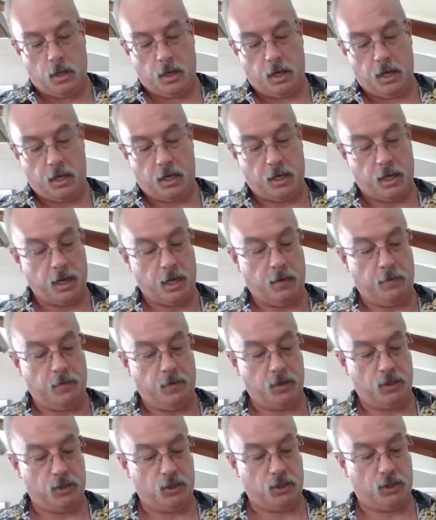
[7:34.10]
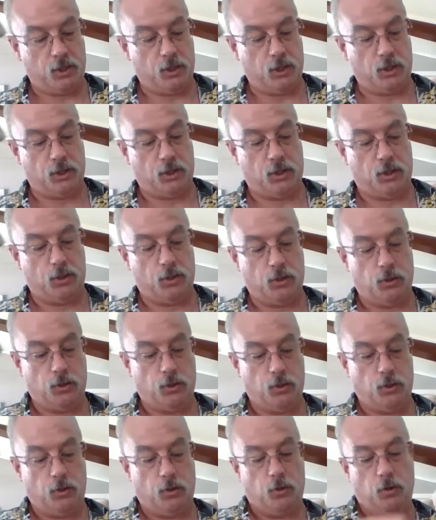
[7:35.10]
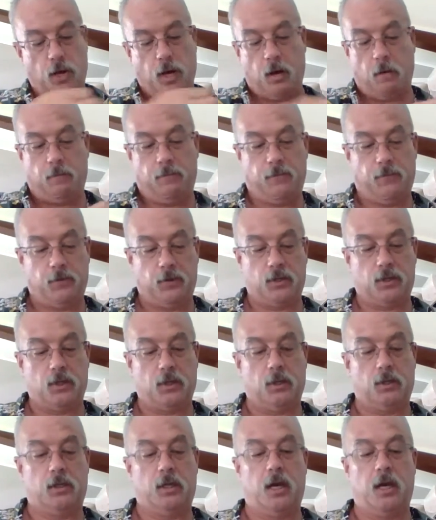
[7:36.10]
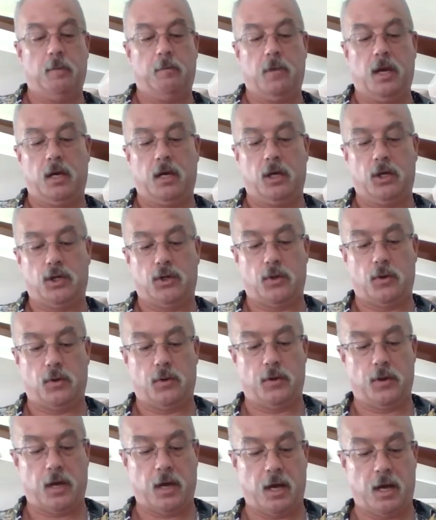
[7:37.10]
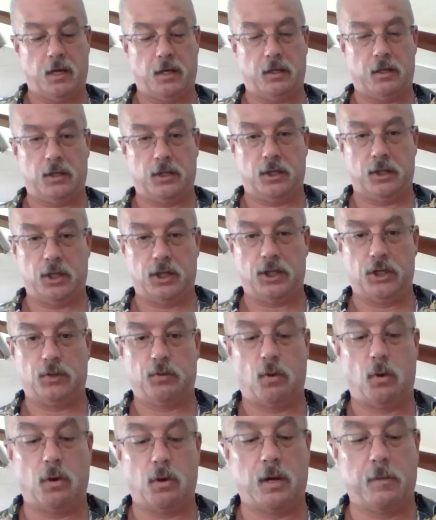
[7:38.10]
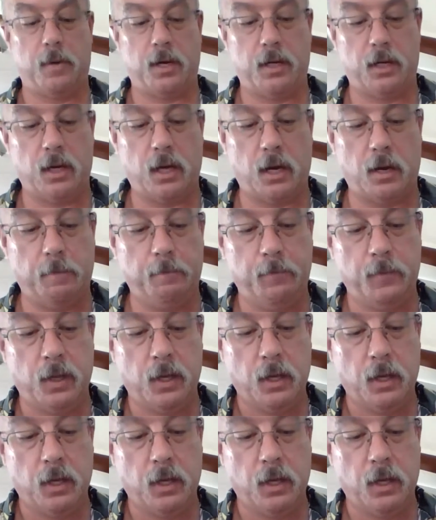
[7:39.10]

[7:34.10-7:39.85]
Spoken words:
And again, this is just to help facilitate making sure that the stitches won't come undone.